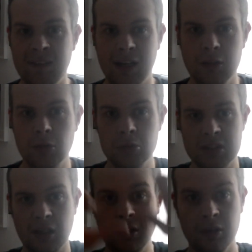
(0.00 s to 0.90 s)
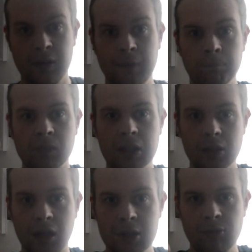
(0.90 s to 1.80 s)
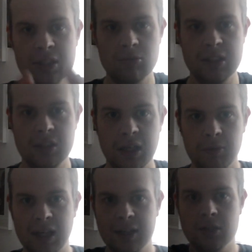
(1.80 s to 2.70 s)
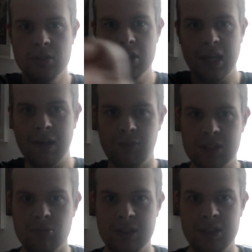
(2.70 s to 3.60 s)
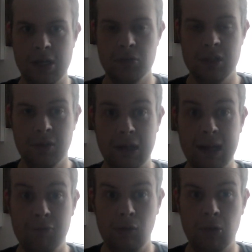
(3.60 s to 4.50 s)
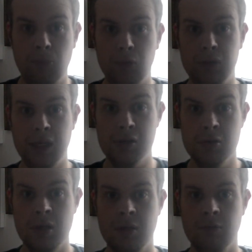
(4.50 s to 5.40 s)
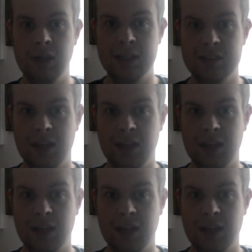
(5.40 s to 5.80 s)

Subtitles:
And also like this video and share this video so everyone will know that